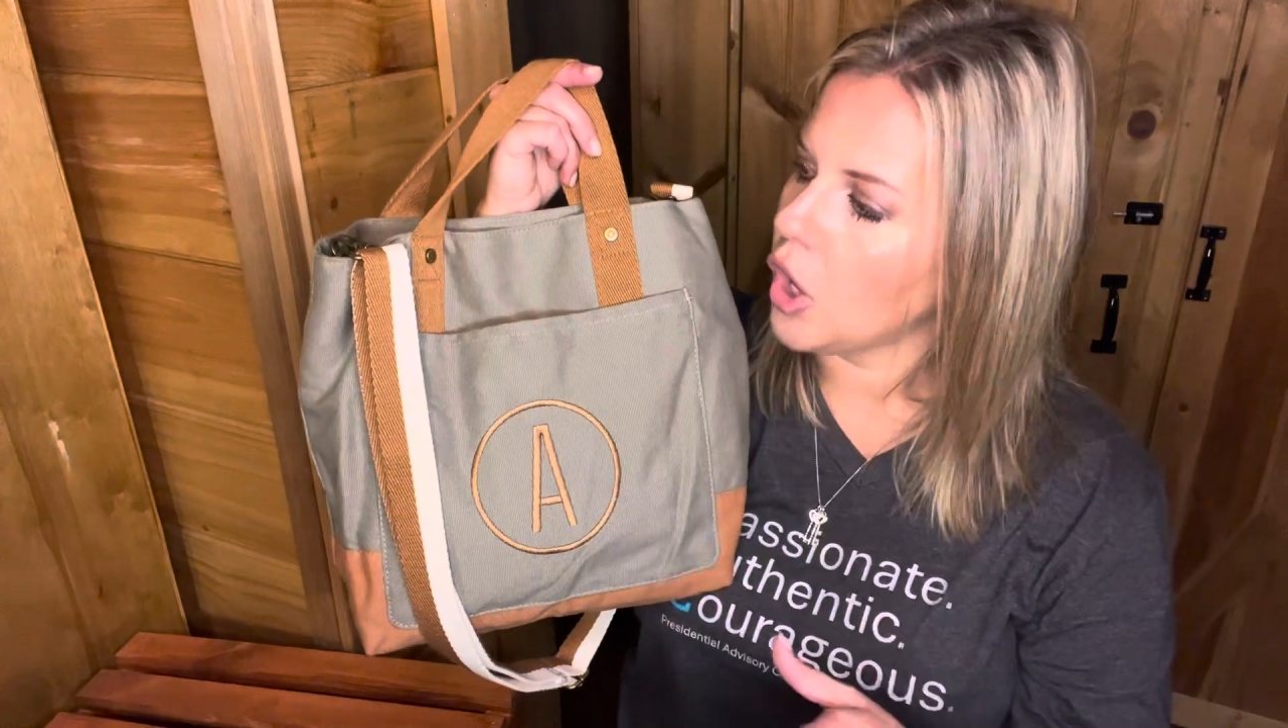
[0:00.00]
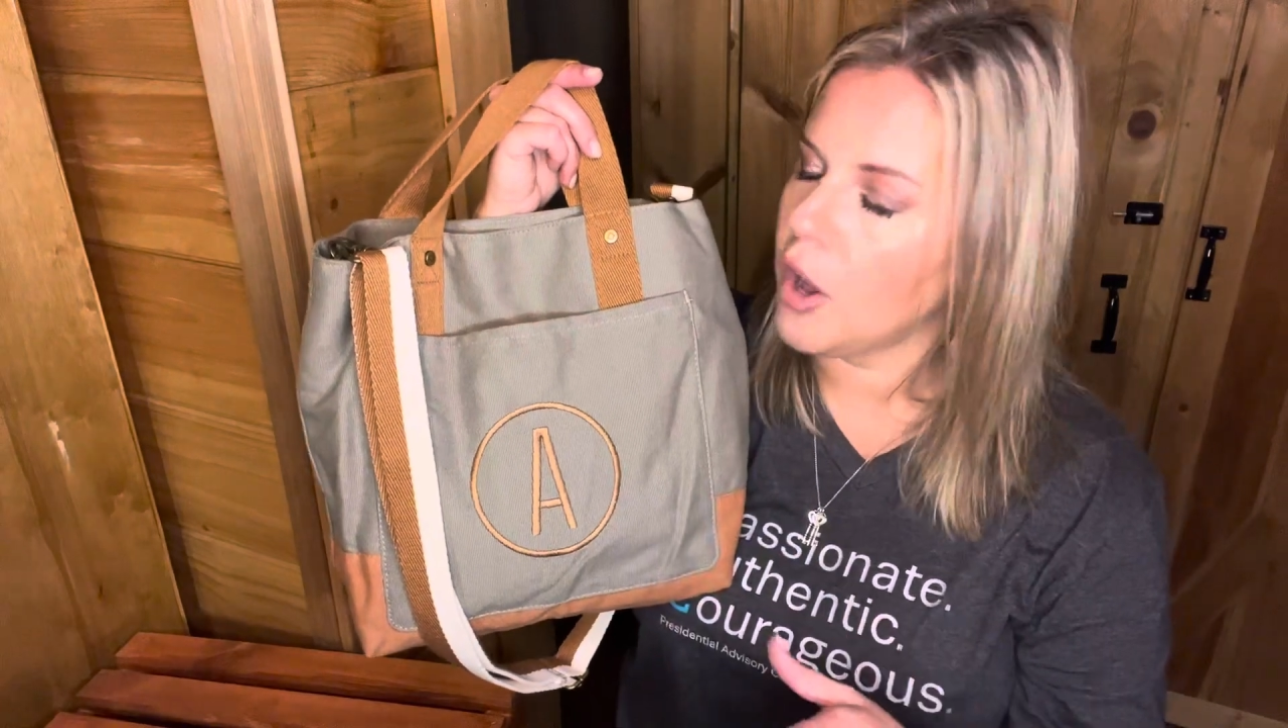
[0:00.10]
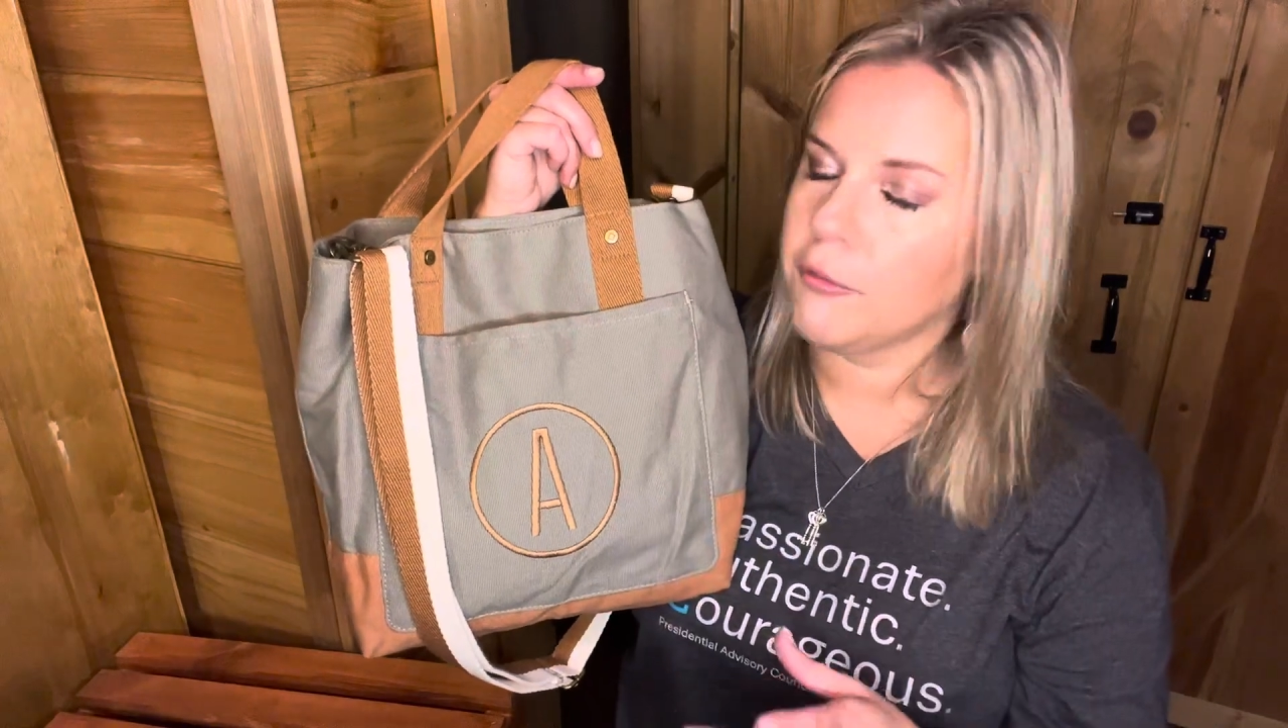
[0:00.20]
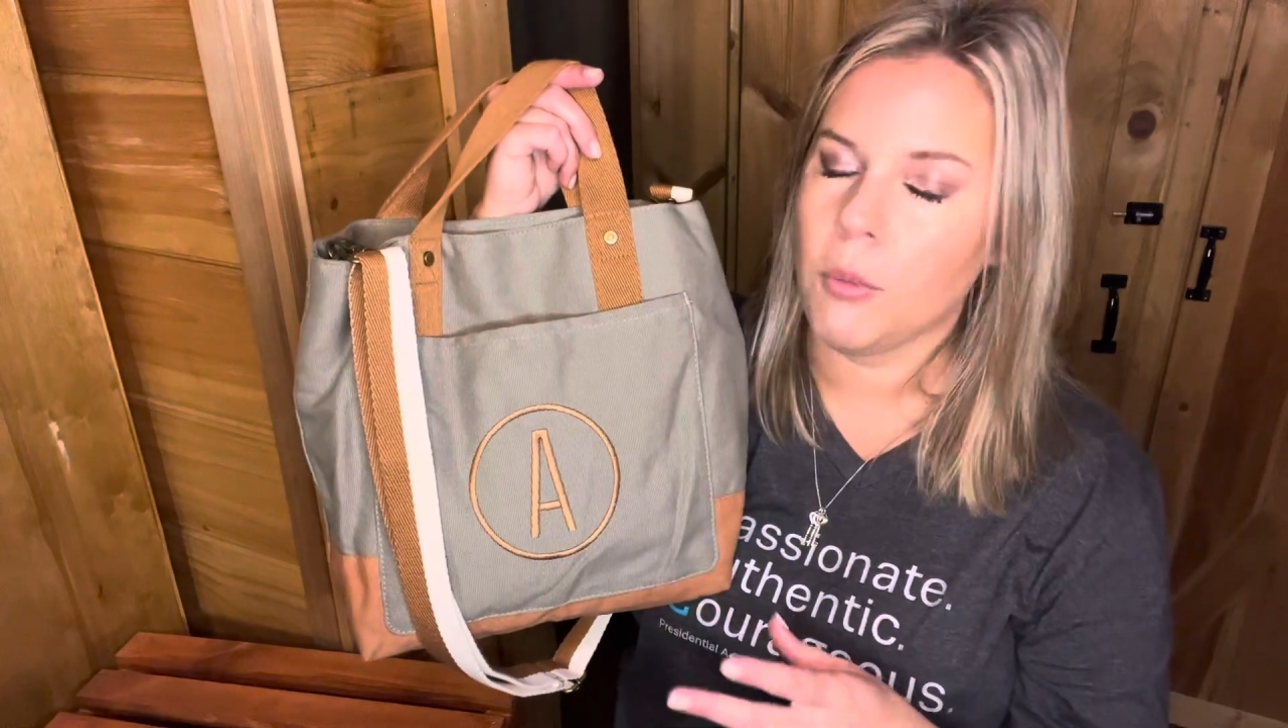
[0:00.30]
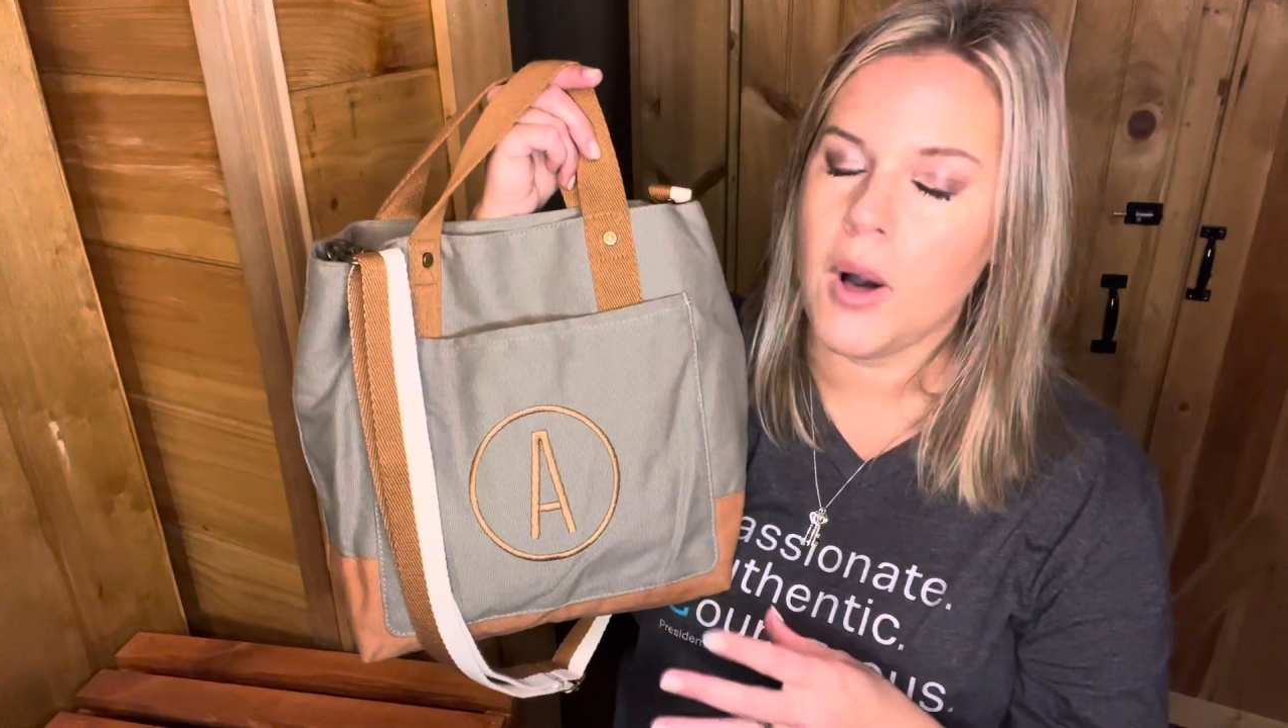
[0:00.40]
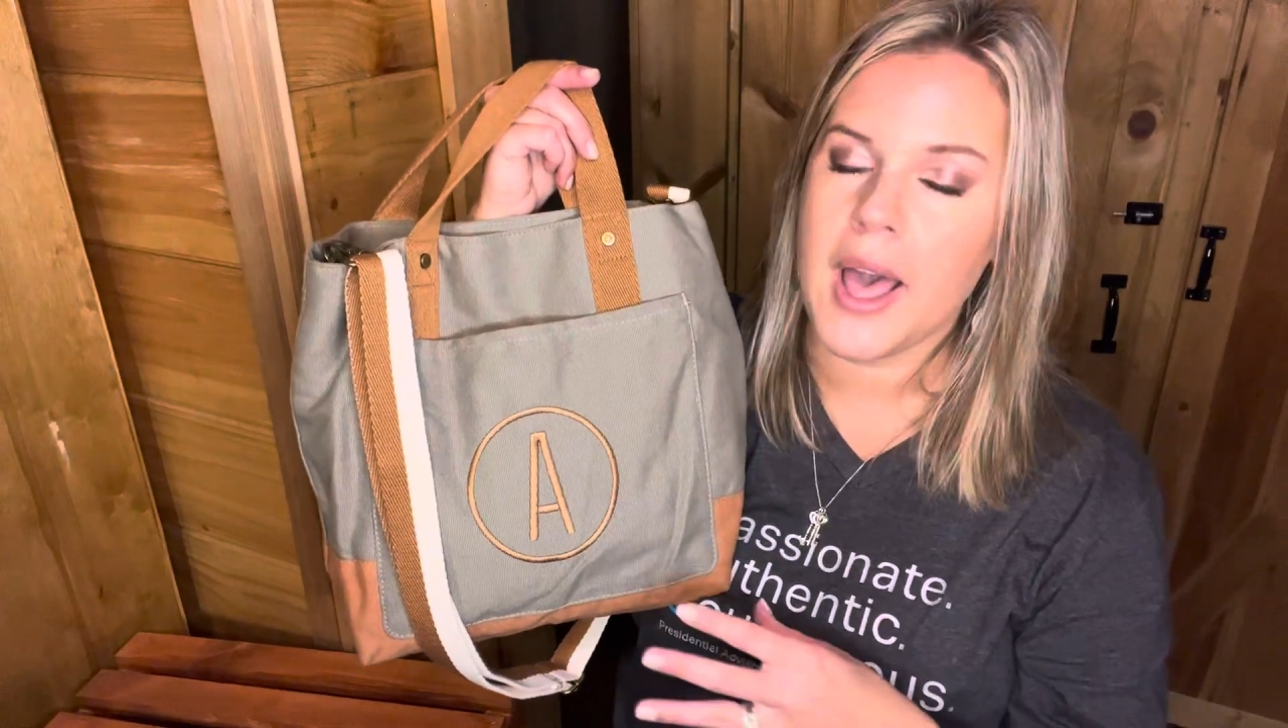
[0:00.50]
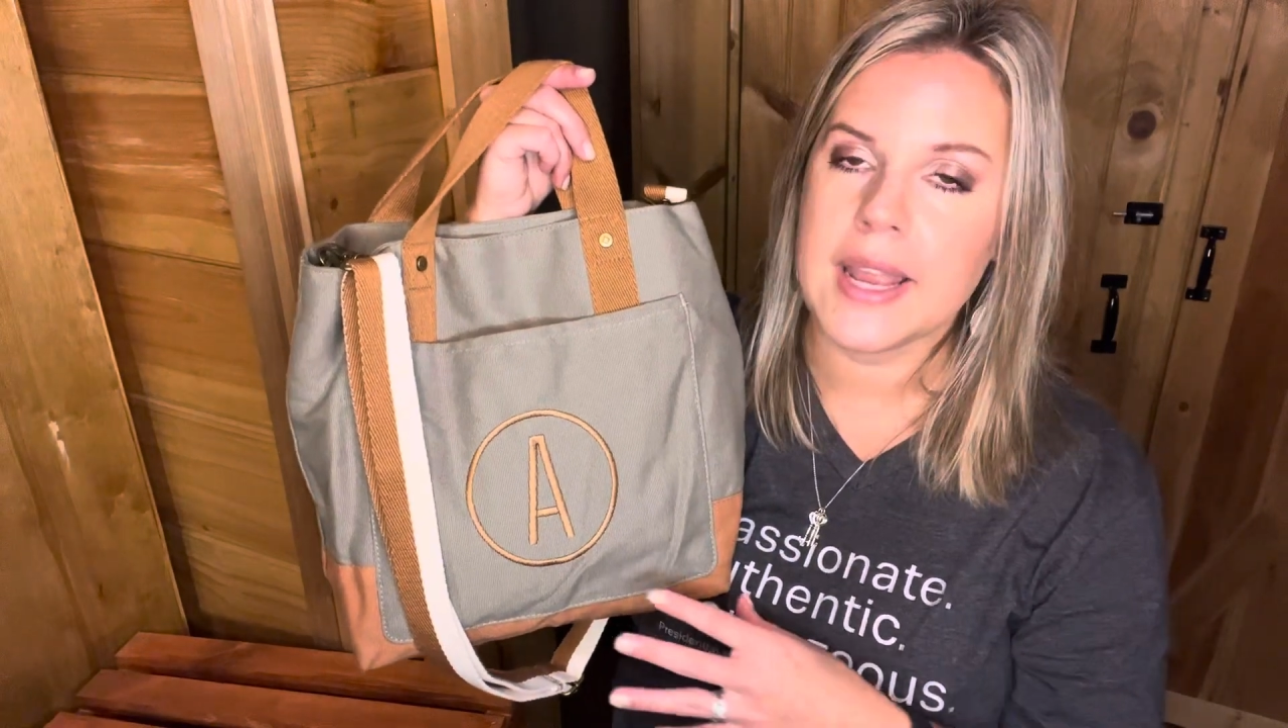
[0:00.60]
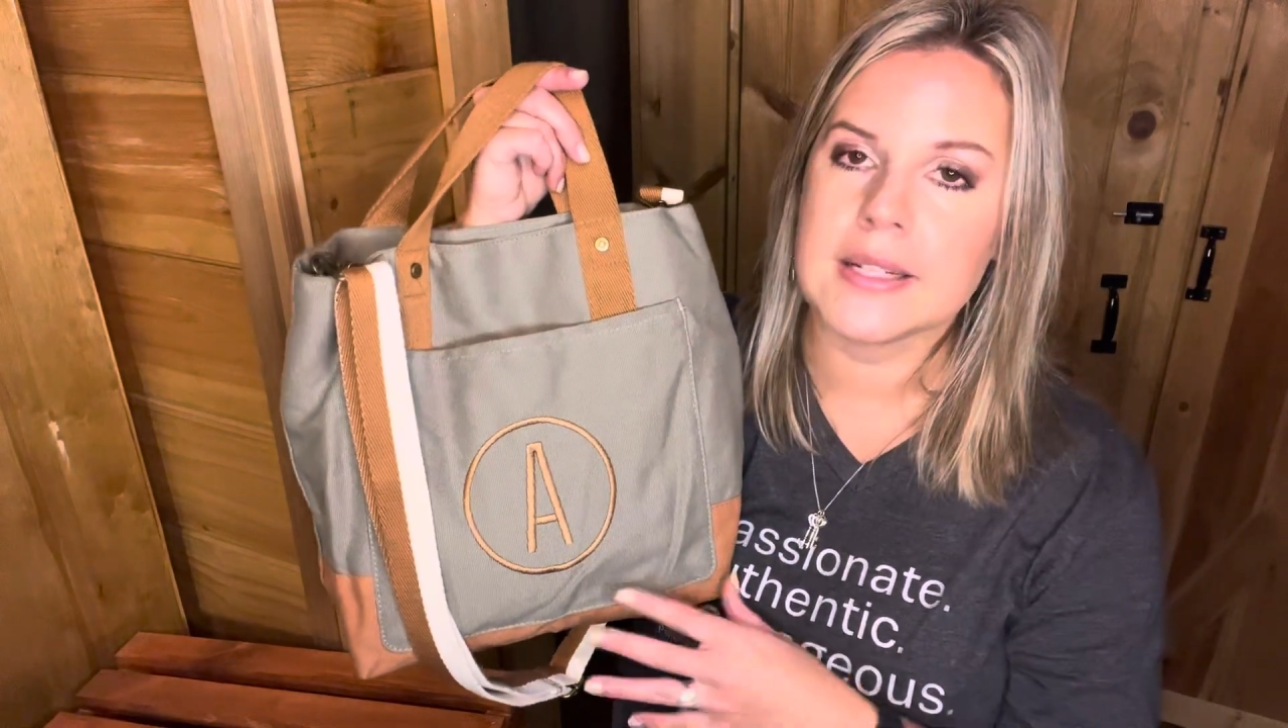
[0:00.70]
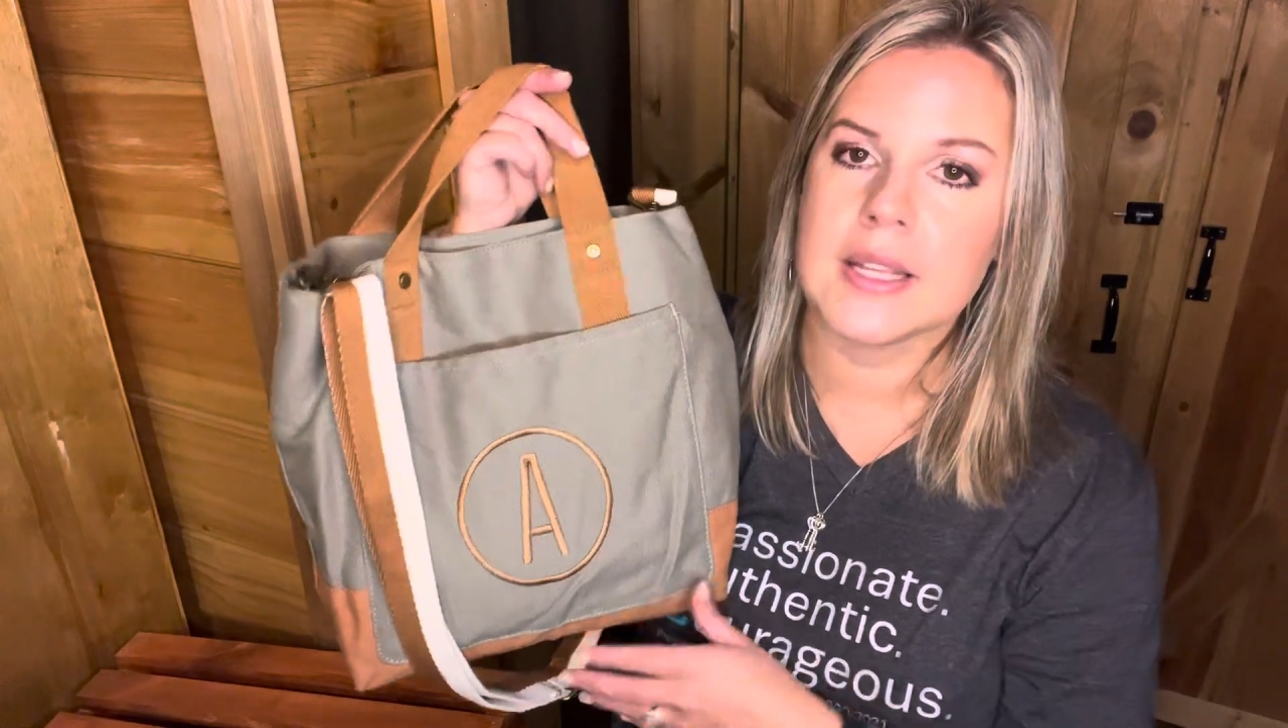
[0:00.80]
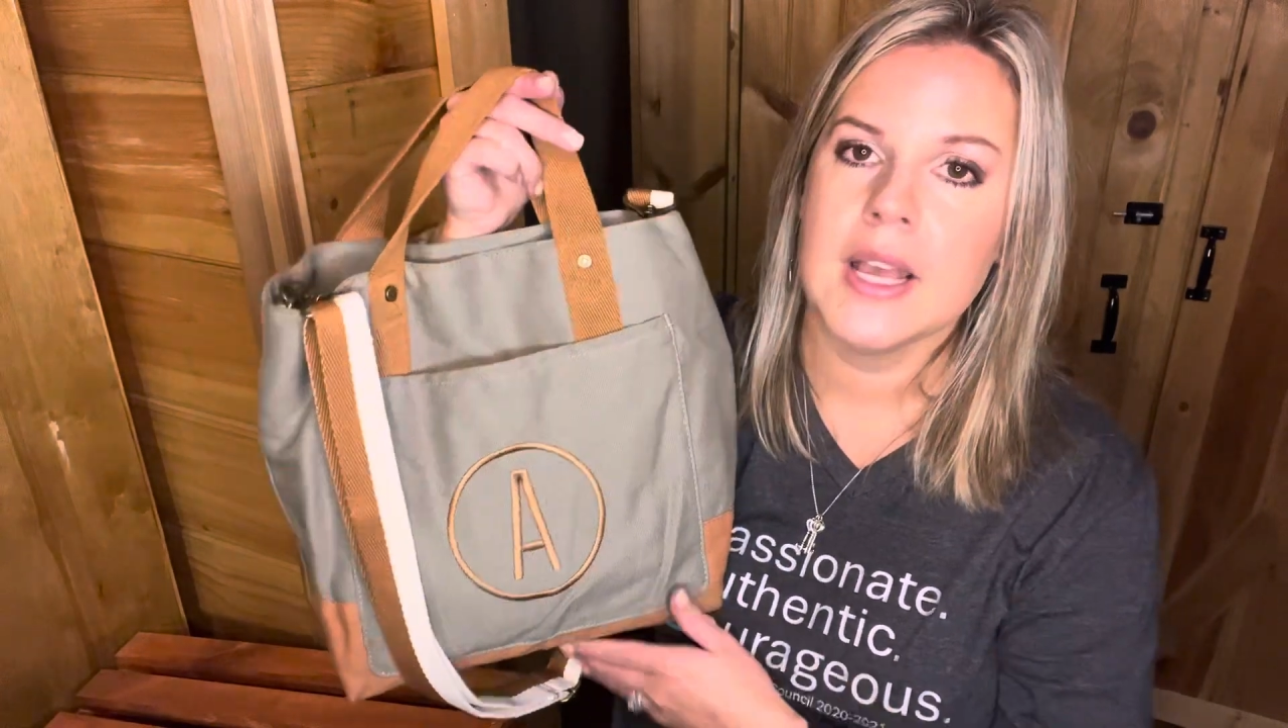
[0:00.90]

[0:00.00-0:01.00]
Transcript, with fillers: off-white.